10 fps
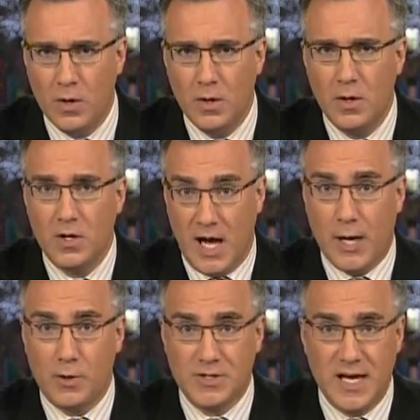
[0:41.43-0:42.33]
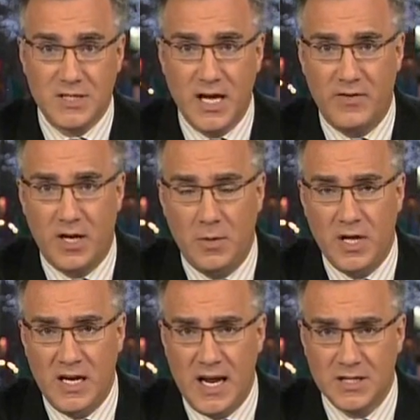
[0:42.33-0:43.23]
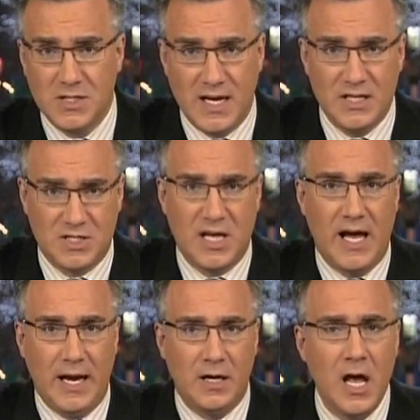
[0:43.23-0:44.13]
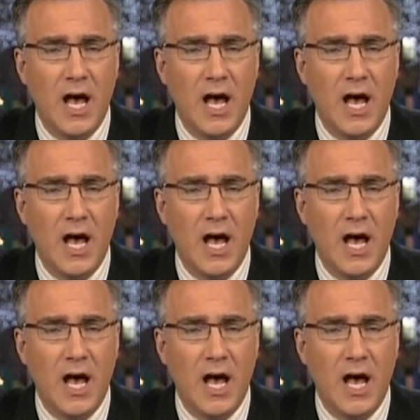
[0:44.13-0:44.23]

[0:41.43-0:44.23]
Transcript: Congress has given him, and he has today signed,